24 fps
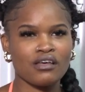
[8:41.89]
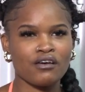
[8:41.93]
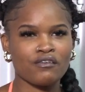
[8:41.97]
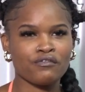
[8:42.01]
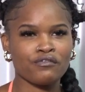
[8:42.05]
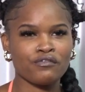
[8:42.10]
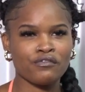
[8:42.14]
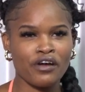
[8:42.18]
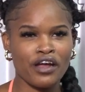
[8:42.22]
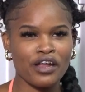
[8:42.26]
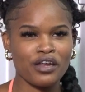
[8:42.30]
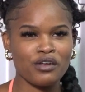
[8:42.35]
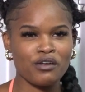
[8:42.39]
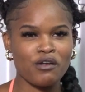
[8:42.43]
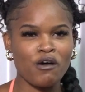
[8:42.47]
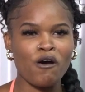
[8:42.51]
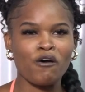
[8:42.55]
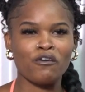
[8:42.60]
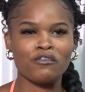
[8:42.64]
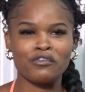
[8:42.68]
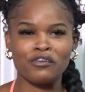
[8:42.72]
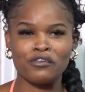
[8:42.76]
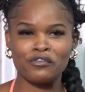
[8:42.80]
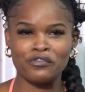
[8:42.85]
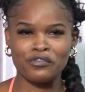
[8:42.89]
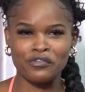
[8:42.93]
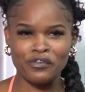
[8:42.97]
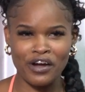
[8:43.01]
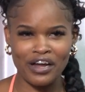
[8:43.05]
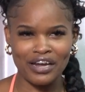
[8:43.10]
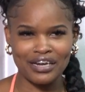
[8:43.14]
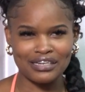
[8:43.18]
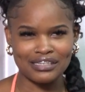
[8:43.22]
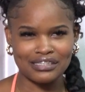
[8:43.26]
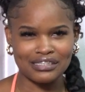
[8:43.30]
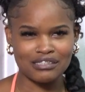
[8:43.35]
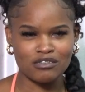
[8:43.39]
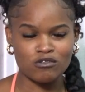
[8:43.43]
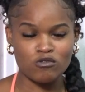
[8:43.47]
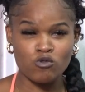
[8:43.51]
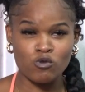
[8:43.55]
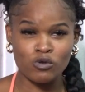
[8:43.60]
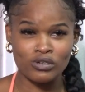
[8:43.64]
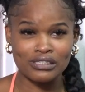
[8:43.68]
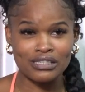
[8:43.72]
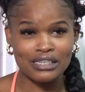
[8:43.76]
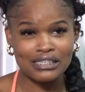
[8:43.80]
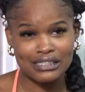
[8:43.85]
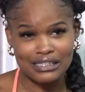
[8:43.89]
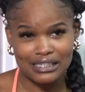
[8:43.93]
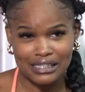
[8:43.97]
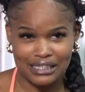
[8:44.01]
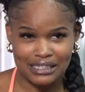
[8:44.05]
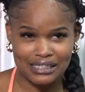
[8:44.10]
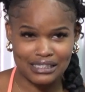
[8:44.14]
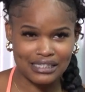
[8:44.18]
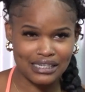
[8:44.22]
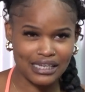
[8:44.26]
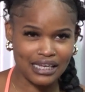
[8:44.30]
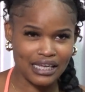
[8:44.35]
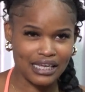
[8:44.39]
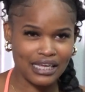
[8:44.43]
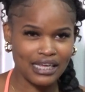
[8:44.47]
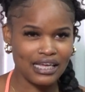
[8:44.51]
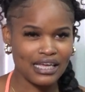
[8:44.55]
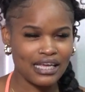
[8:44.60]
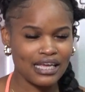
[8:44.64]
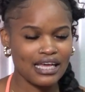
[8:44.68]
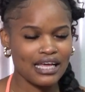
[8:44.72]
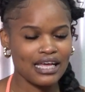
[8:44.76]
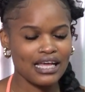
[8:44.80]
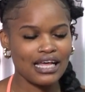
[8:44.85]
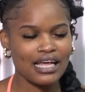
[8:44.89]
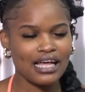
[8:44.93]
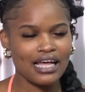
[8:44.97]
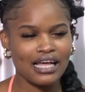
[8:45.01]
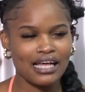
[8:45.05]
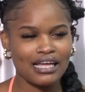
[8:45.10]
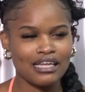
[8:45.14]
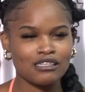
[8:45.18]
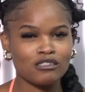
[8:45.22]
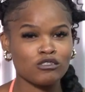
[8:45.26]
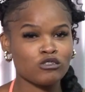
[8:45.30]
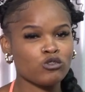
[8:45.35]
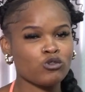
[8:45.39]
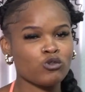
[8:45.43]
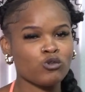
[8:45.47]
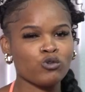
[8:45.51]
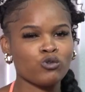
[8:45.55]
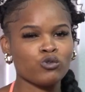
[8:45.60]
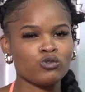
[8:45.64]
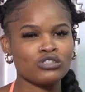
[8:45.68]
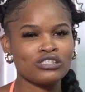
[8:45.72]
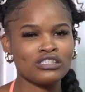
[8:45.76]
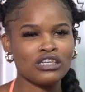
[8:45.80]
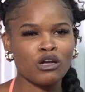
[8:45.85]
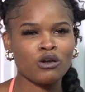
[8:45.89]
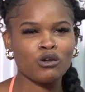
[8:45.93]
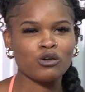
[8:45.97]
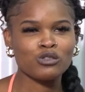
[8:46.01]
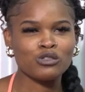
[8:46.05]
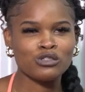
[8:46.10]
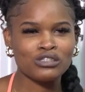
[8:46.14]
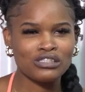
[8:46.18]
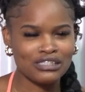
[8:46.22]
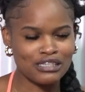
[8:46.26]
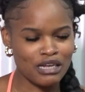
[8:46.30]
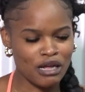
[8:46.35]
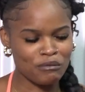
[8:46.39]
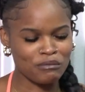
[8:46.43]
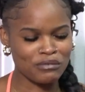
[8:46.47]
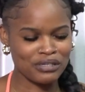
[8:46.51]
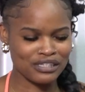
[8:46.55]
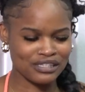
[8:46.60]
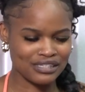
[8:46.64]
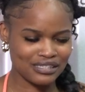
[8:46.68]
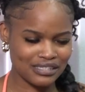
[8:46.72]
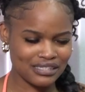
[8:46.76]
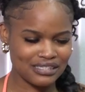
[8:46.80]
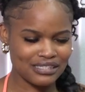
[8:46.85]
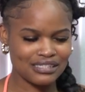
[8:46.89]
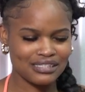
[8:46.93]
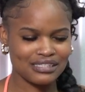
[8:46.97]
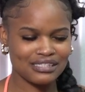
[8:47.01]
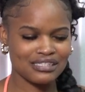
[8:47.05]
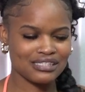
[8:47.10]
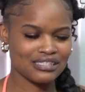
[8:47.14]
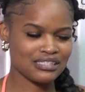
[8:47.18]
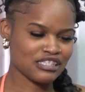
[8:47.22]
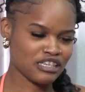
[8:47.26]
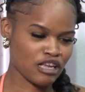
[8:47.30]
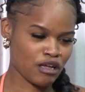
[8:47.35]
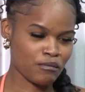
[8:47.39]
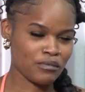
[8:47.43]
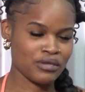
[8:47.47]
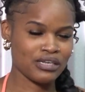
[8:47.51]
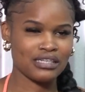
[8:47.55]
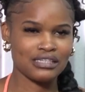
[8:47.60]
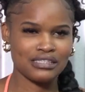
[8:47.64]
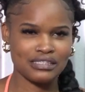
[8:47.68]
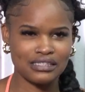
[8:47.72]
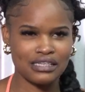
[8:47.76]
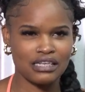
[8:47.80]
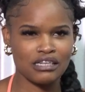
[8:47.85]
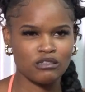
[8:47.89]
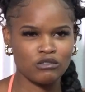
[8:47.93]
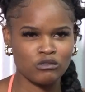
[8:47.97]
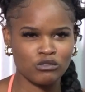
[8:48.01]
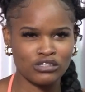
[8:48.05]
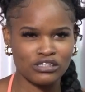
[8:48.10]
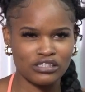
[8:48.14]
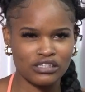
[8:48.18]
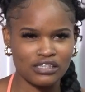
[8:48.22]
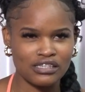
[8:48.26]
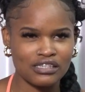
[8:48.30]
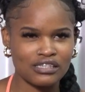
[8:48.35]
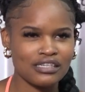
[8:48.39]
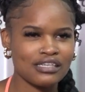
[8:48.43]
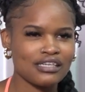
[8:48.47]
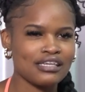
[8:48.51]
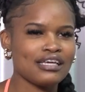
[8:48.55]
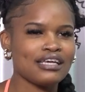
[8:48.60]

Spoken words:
friend of a friend who was a DJ, and so shout out to Jamin in St. Lucia.